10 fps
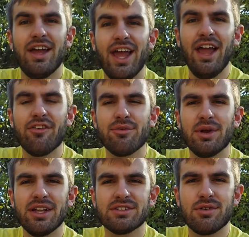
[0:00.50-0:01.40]
Hey
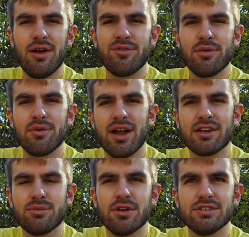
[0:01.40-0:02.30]
everybody, it's Rob from
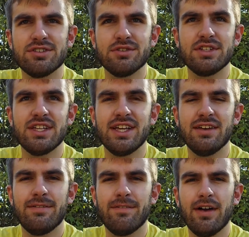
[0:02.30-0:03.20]
Arachnobros UT.
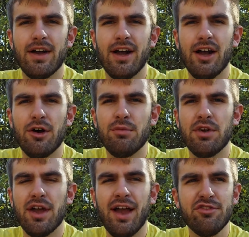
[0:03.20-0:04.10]

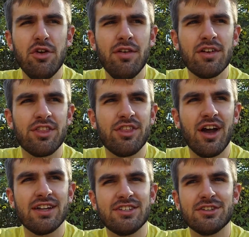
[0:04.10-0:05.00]
Have you ever
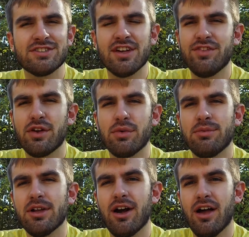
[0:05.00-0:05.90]
thought to yourself that it would
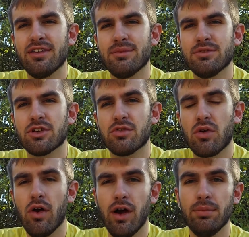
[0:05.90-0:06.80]
be awesome to
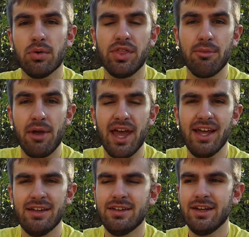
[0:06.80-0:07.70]
grow up with a
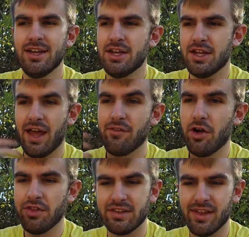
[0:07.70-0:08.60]
pet and have
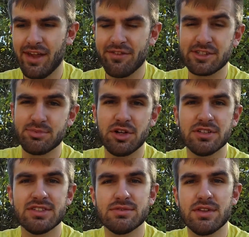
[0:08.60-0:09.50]
all these life
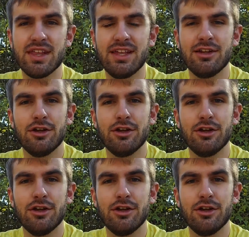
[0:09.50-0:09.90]
experiences with it?